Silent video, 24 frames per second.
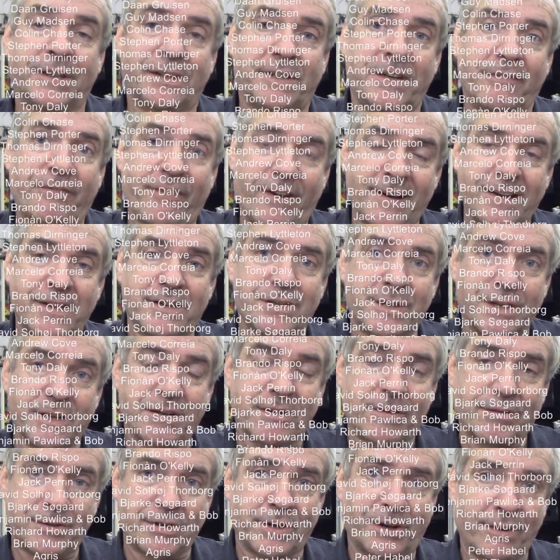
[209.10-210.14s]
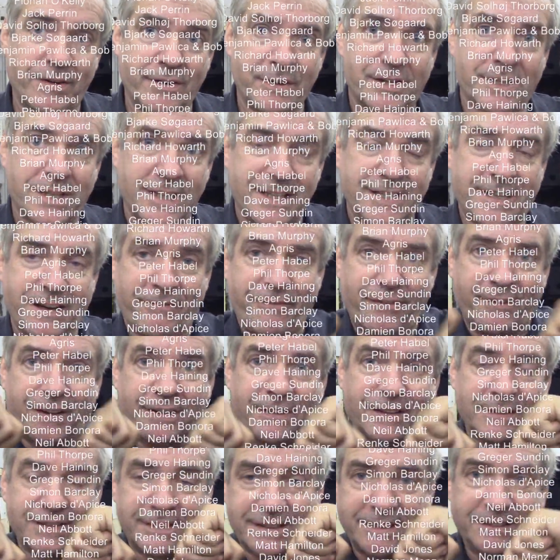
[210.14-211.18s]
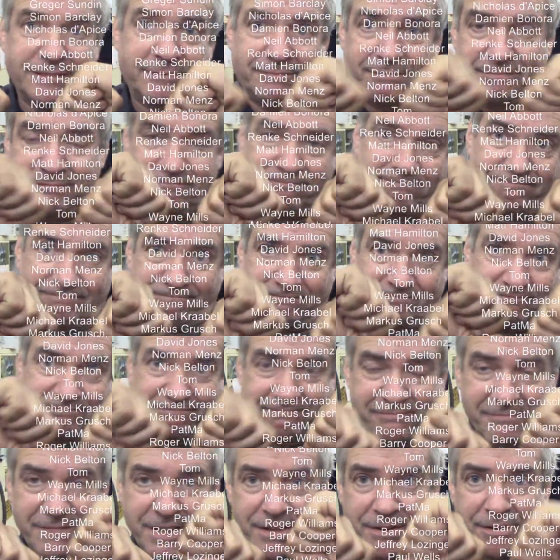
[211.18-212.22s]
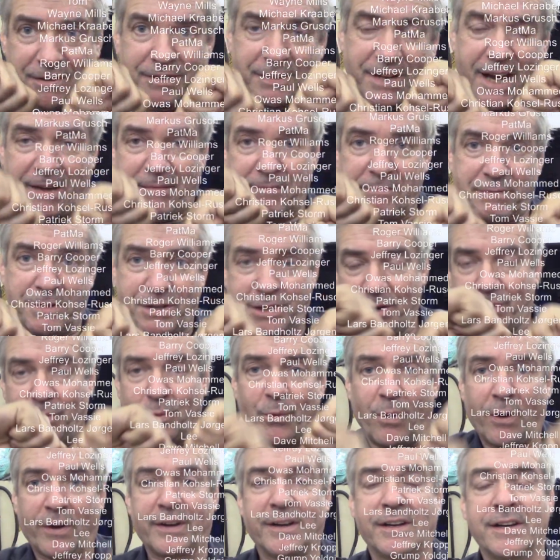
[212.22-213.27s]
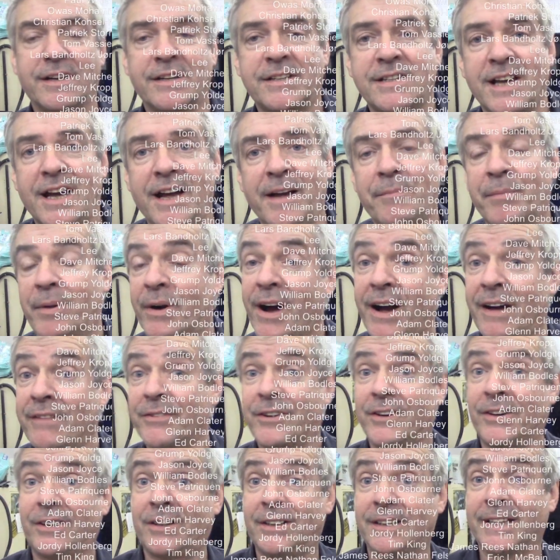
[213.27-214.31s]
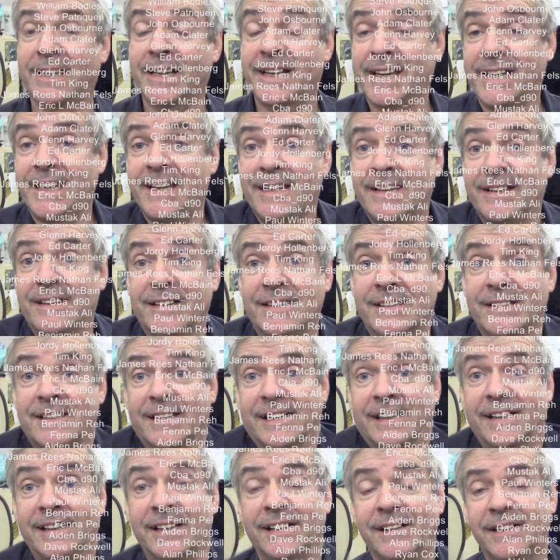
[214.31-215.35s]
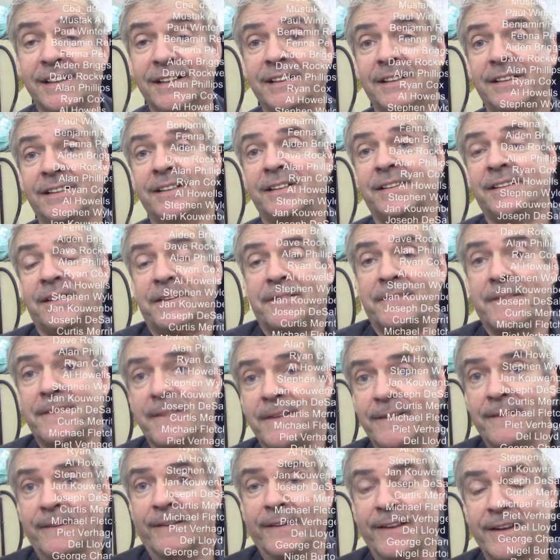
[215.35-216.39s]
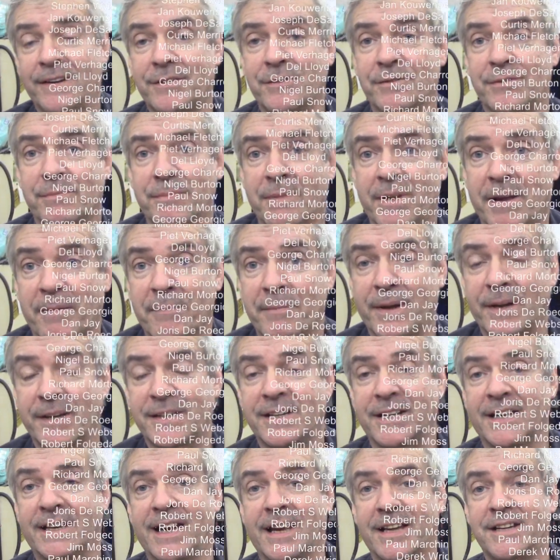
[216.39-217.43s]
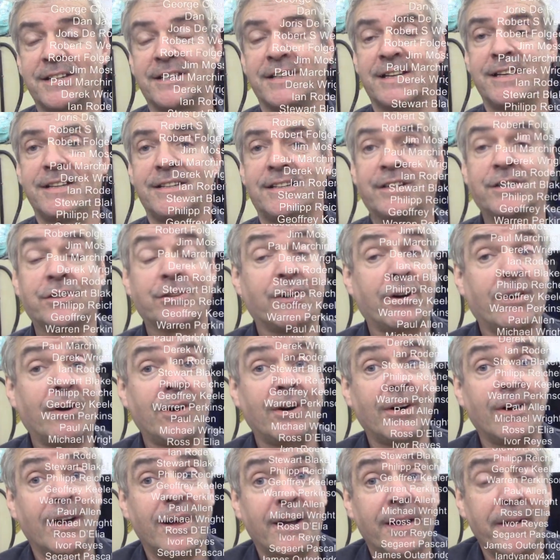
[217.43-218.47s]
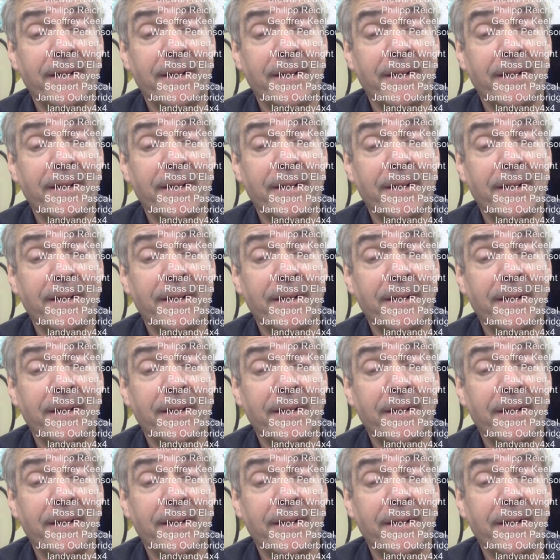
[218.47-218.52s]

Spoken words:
Defenders are notoriously difficult to, you know, like do one at a time. But I've got all the gear, you see. You know, that makes it nice and easy. So